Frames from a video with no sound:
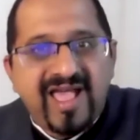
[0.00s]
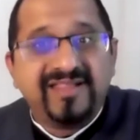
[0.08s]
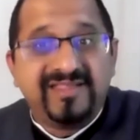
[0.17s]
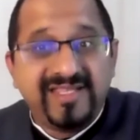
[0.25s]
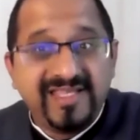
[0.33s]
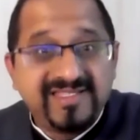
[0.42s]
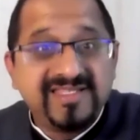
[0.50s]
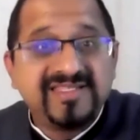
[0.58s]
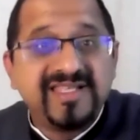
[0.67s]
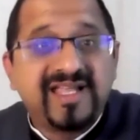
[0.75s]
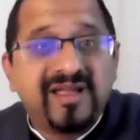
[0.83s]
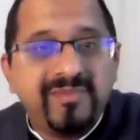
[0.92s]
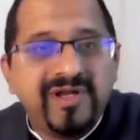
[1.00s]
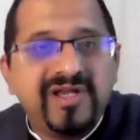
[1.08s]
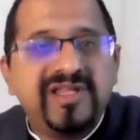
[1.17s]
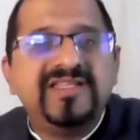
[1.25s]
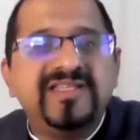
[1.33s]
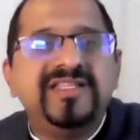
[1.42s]
This is a
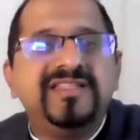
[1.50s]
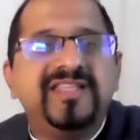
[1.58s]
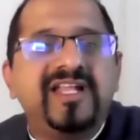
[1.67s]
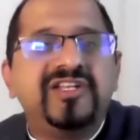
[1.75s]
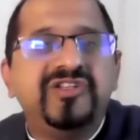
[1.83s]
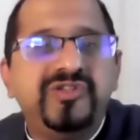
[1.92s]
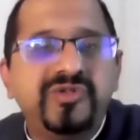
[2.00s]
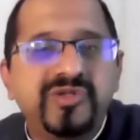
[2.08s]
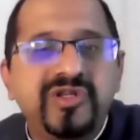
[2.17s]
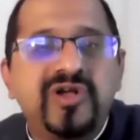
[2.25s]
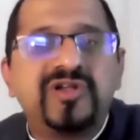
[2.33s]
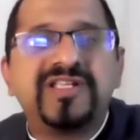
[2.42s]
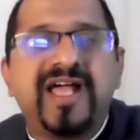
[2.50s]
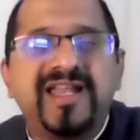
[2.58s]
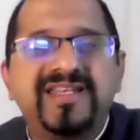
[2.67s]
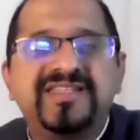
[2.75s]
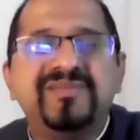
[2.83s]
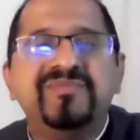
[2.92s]
community that do not
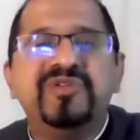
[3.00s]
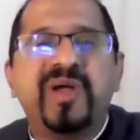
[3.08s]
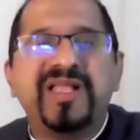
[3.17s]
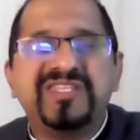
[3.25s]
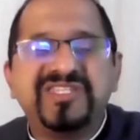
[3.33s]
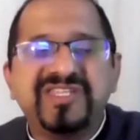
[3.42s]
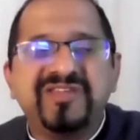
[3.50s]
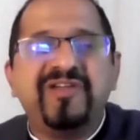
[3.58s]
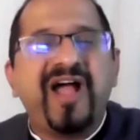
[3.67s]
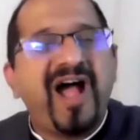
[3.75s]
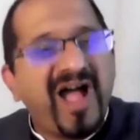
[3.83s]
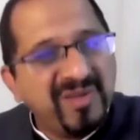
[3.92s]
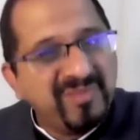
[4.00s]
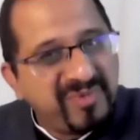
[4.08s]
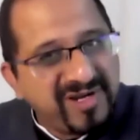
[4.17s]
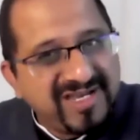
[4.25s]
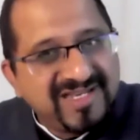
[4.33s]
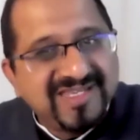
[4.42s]
attempt to achieve
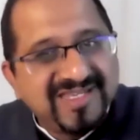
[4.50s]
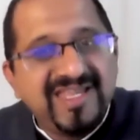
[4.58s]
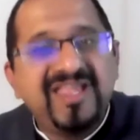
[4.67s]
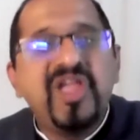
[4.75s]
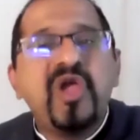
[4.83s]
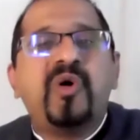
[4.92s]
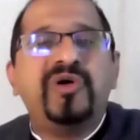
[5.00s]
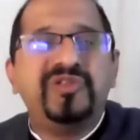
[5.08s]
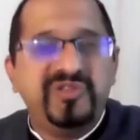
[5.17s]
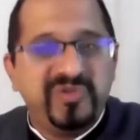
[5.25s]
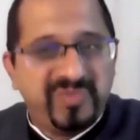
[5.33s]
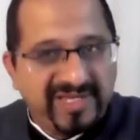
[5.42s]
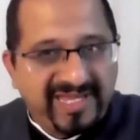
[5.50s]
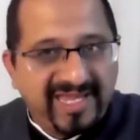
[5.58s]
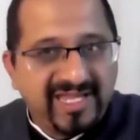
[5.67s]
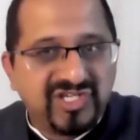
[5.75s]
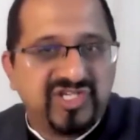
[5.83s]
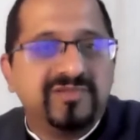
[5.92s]
hybridity or
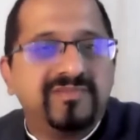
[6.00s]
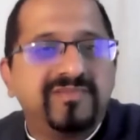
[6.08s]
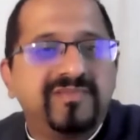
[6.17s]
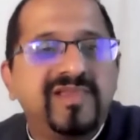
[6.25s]
duplication.